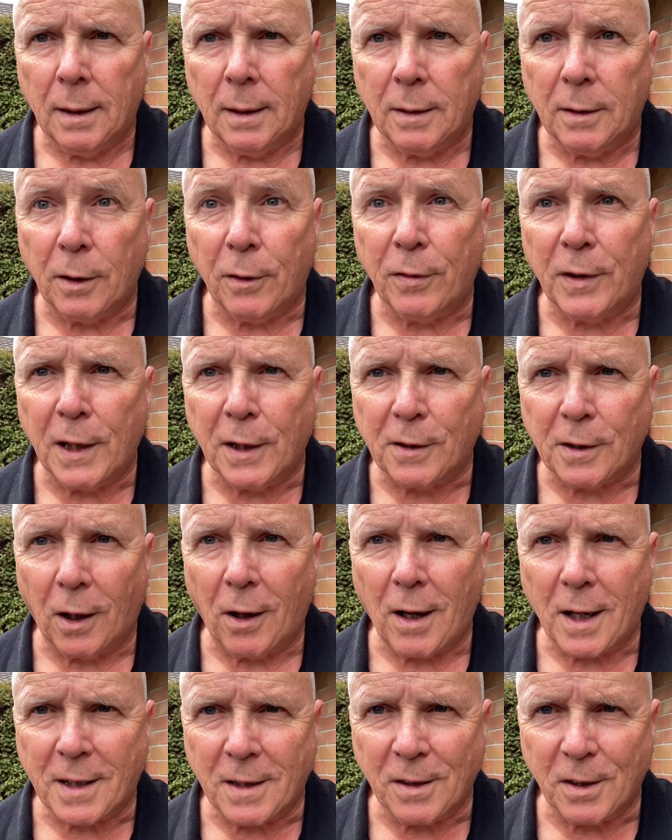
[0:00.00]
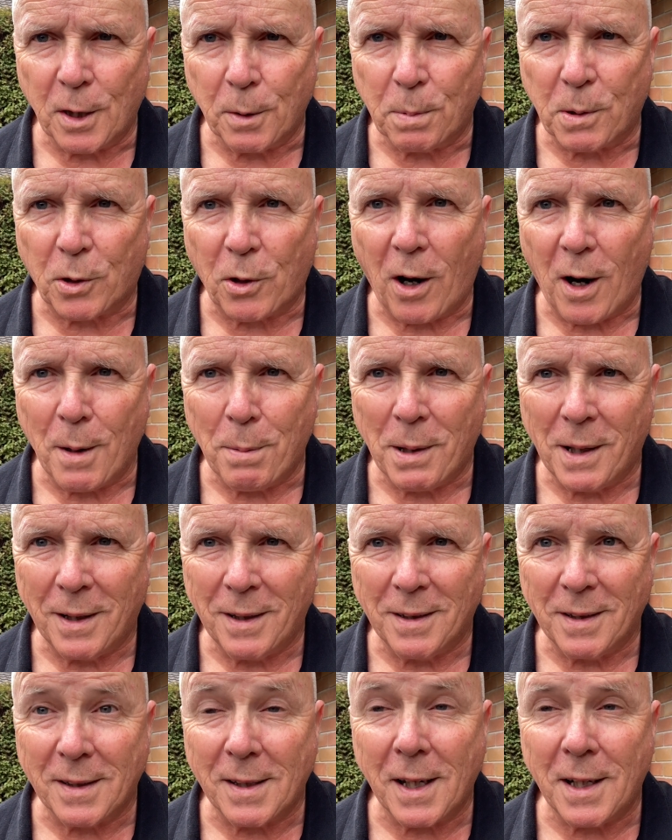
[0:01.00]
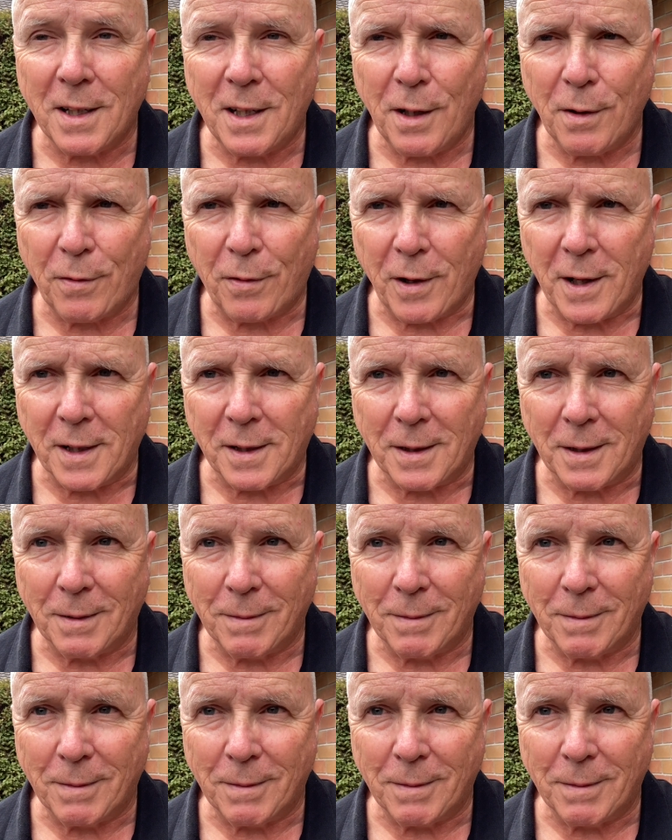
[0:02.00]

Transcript: Don't forget to like and subscribe. Send to your friends.